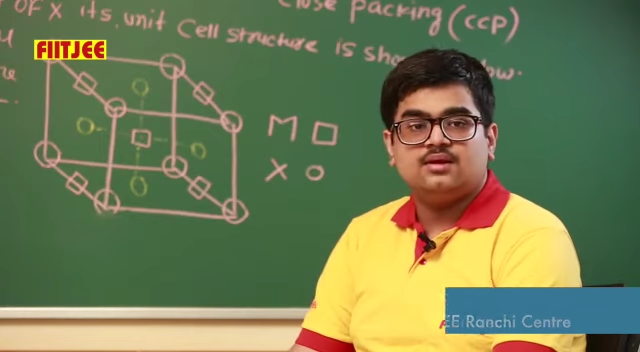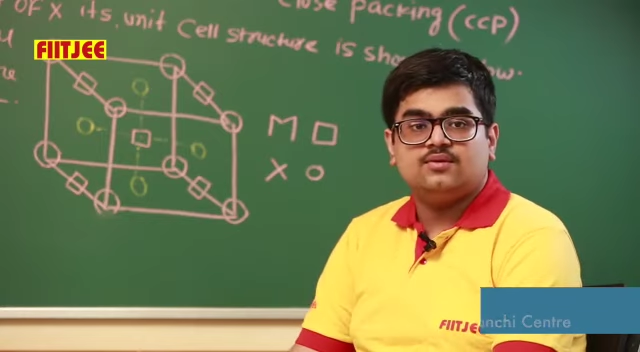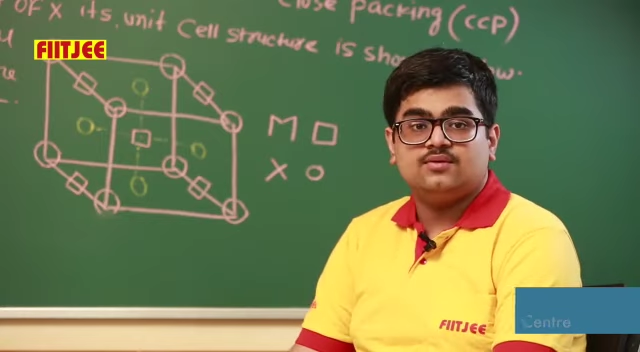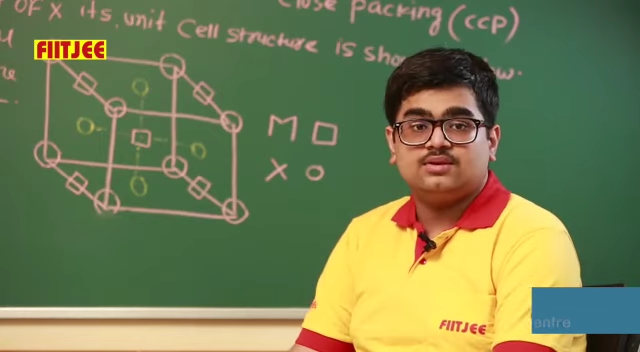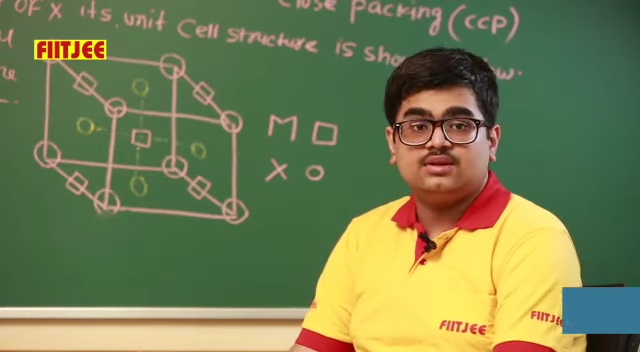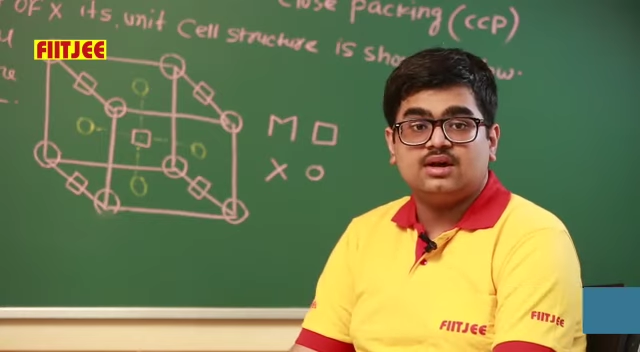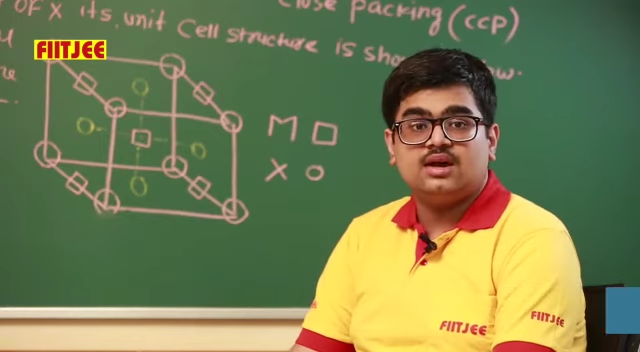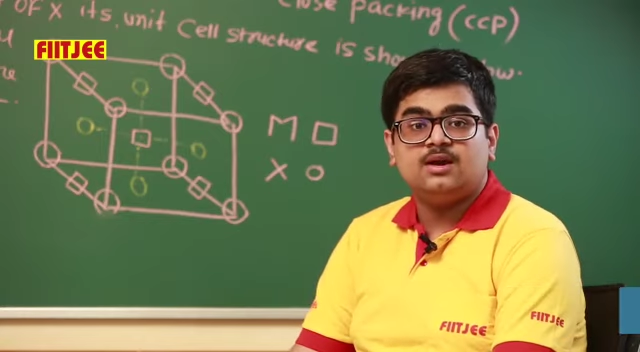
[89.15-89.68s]

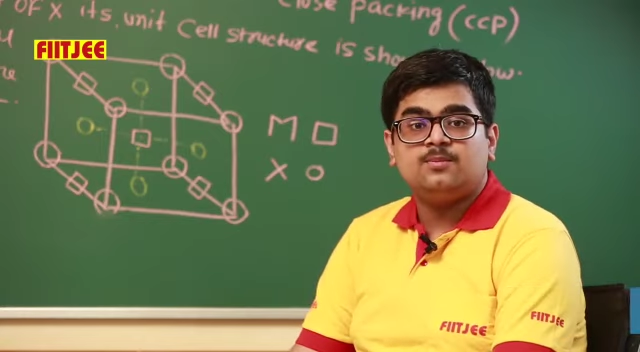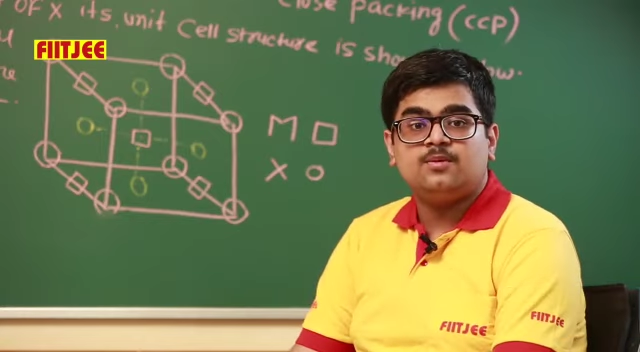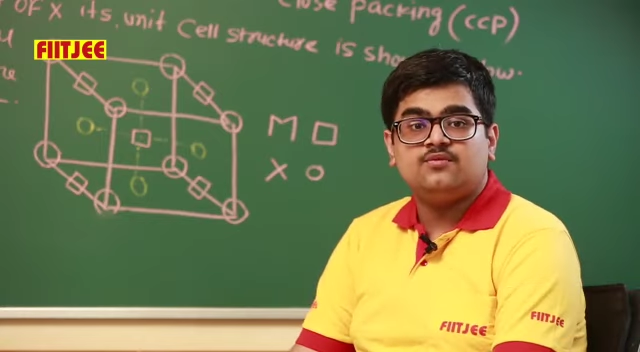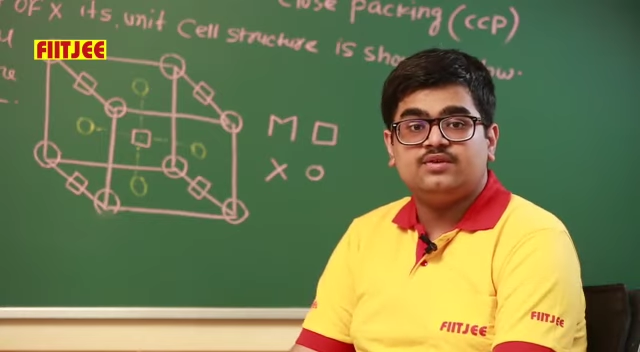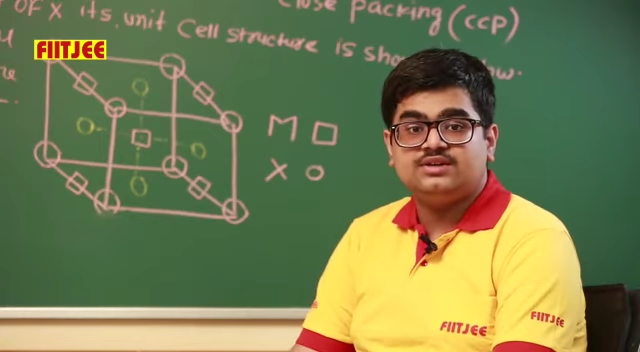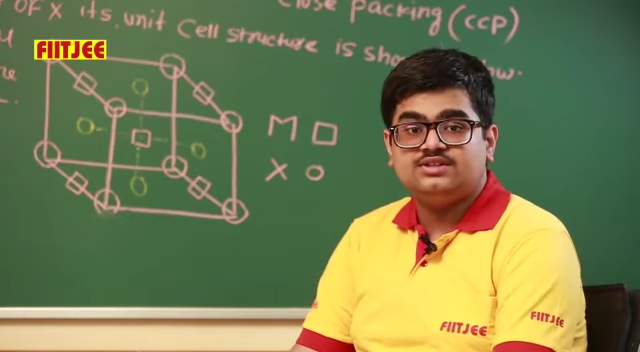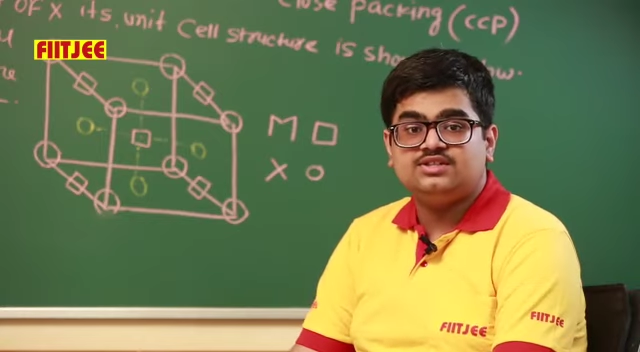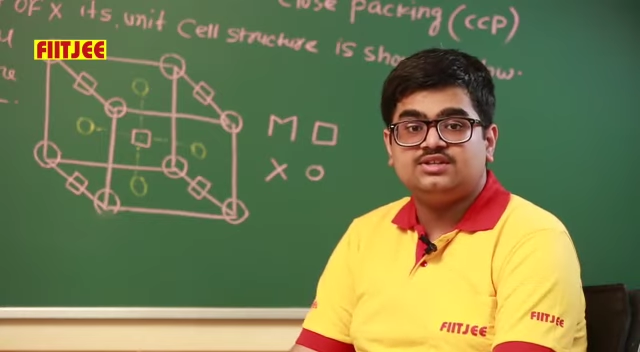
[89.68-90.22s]
With the help of
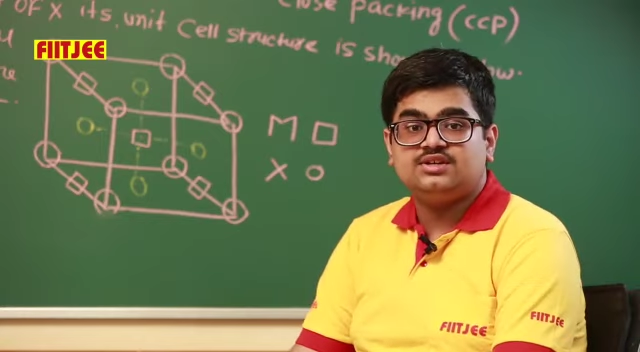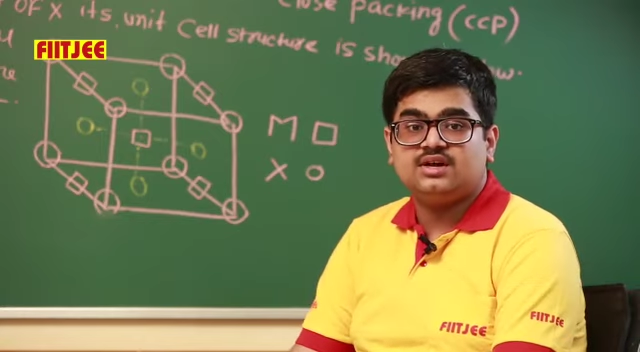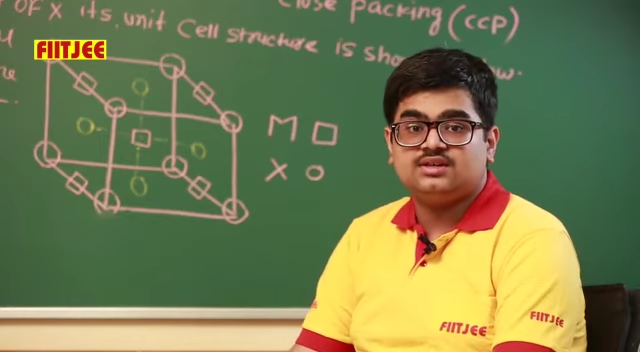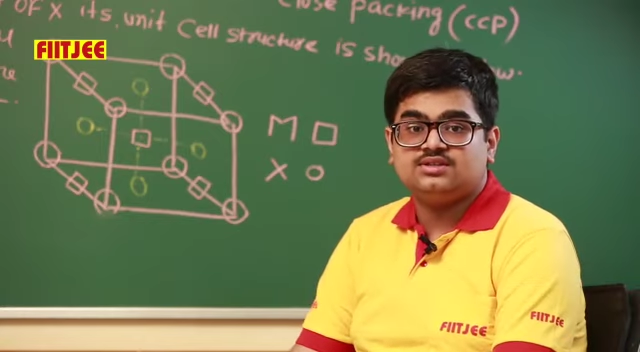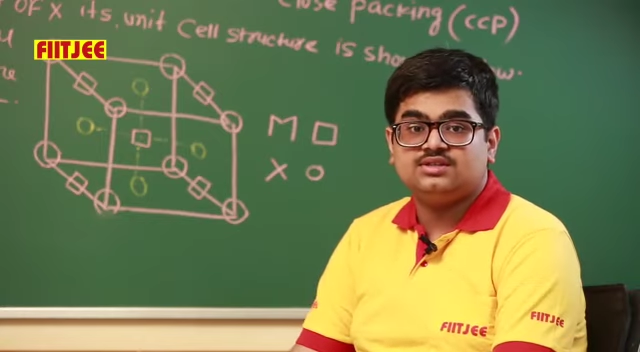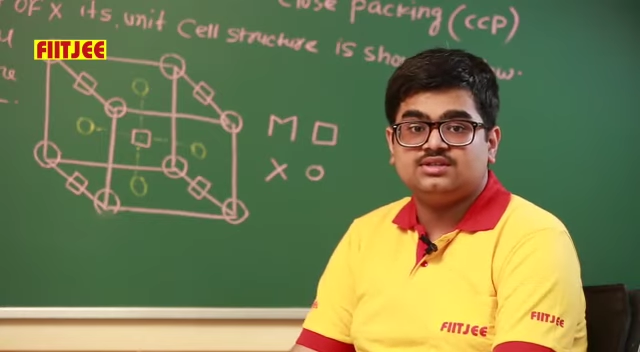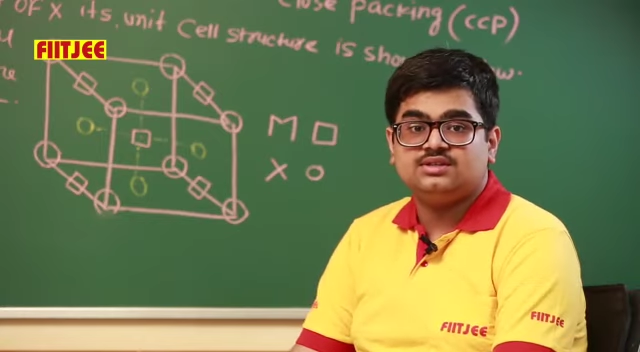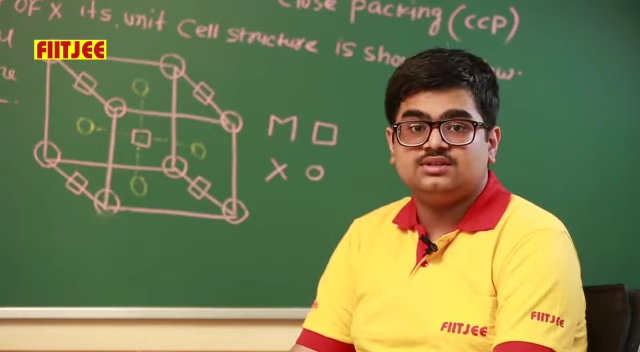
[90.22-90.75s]
FIITJEE
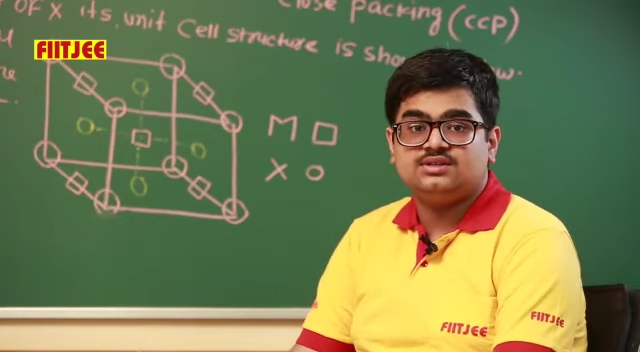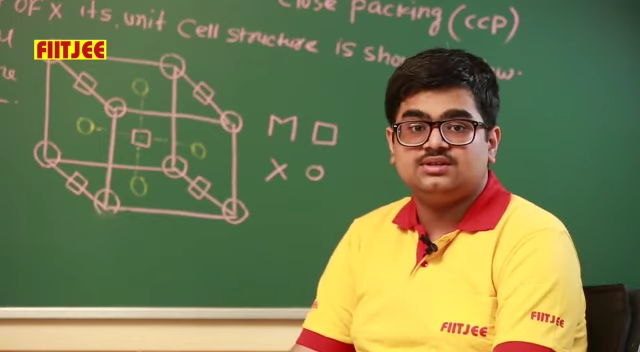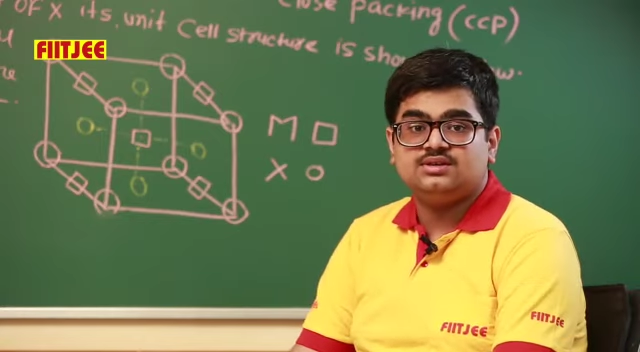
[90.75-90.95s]
Ranchi,